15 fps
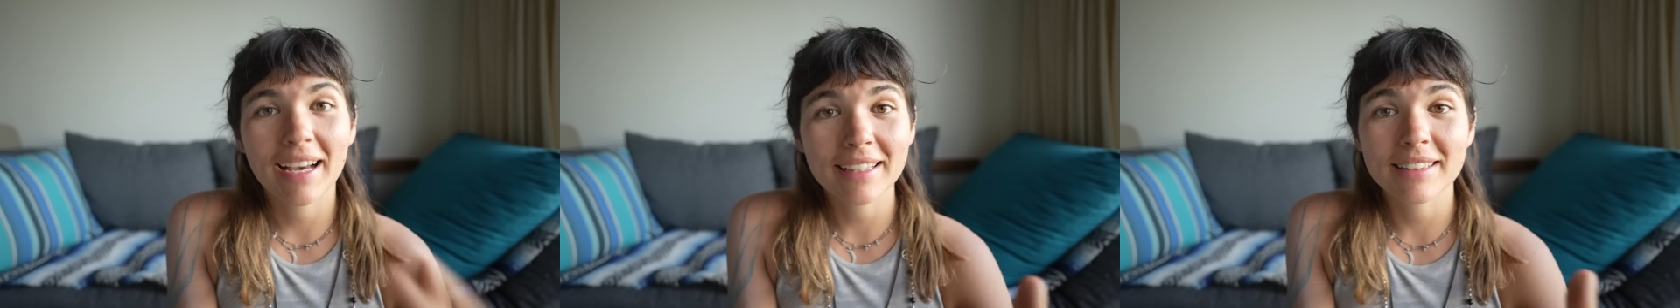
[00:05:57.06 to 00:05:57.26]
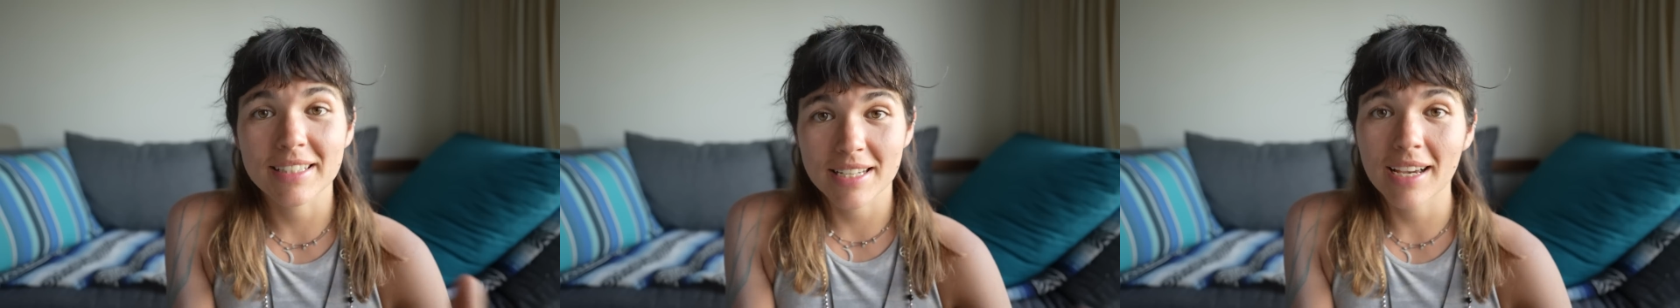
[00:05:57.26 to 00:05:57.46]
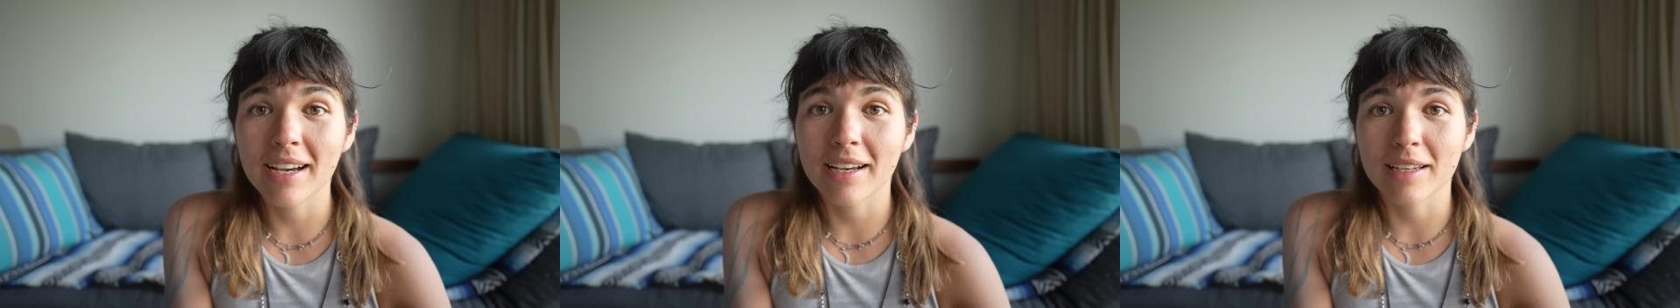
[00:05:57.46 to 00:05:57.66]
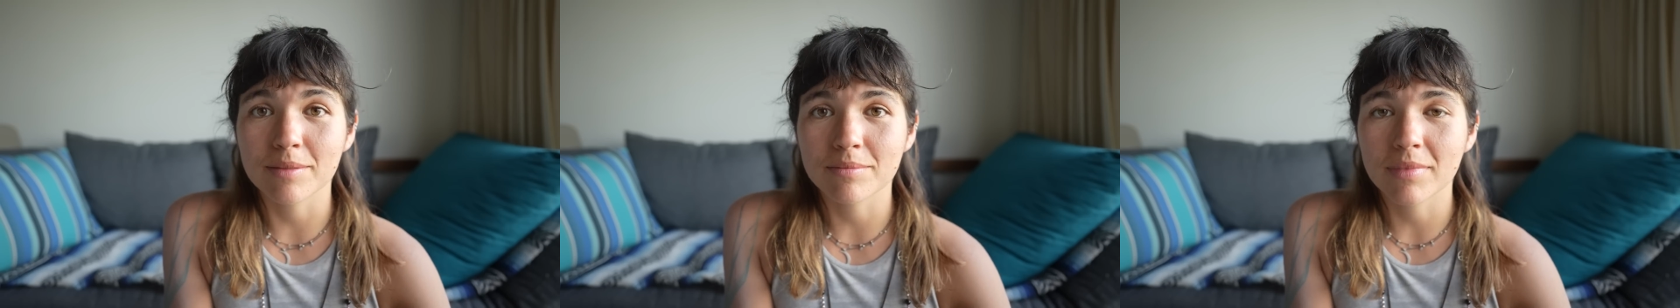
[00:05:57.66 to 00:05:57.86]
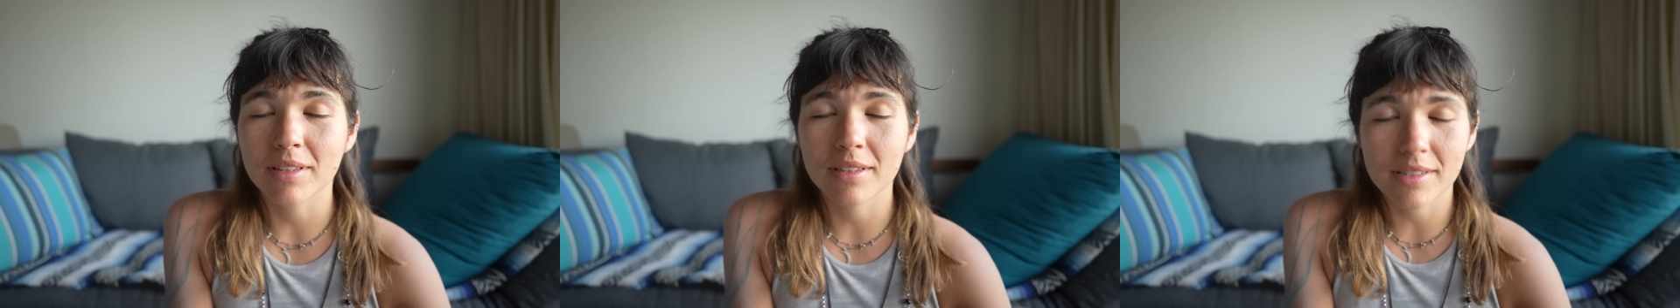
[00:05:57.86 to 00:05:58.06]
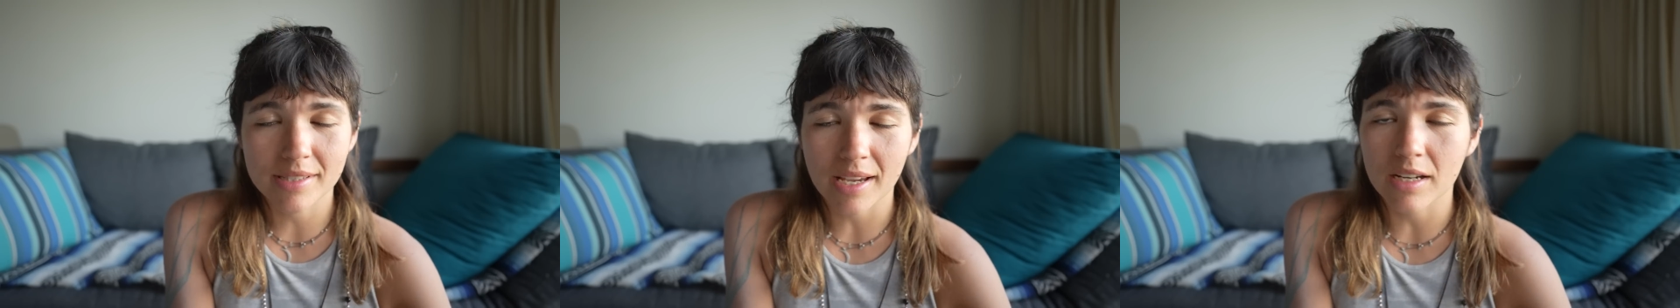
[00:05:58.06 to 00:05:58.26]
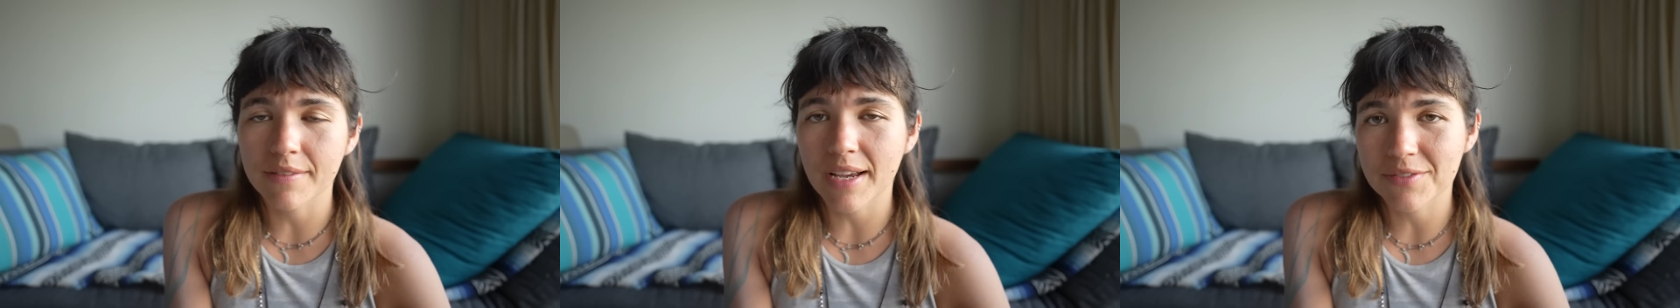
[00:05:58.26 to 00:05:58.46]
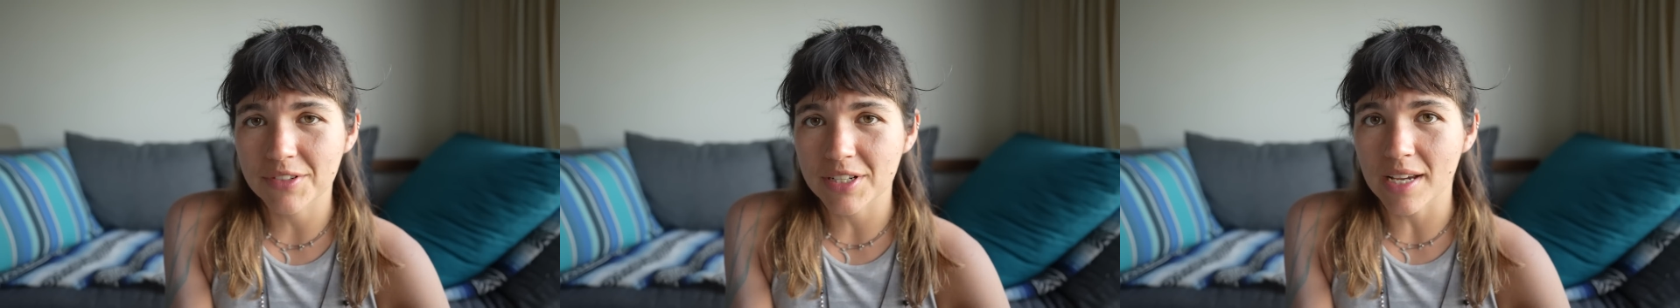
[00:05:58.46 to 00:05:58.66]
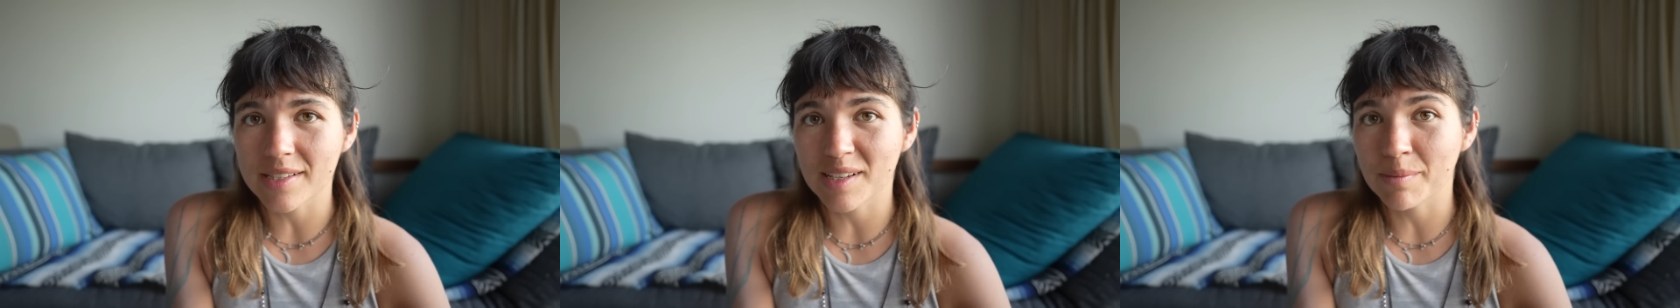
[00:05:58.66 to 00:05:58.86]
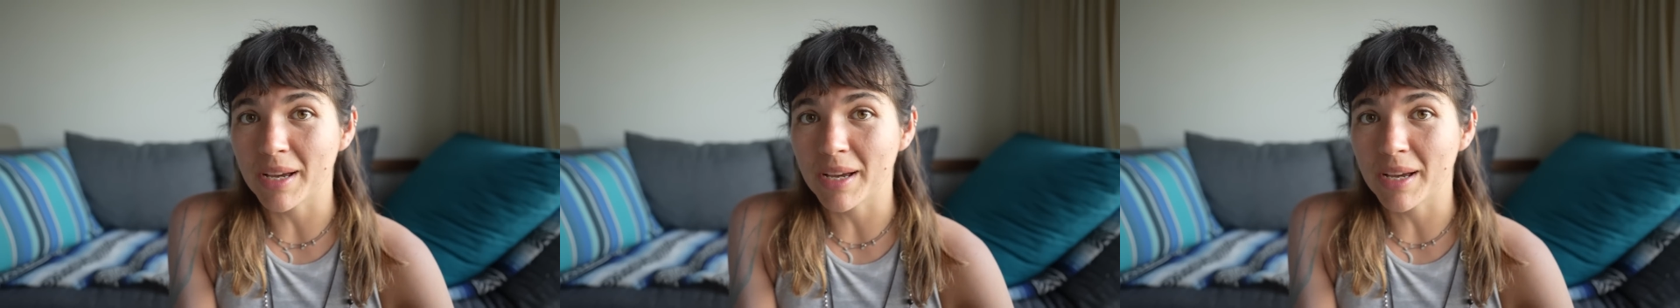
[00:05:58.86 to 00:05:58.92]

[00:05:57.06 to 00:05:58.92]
At the time, this kind of advertising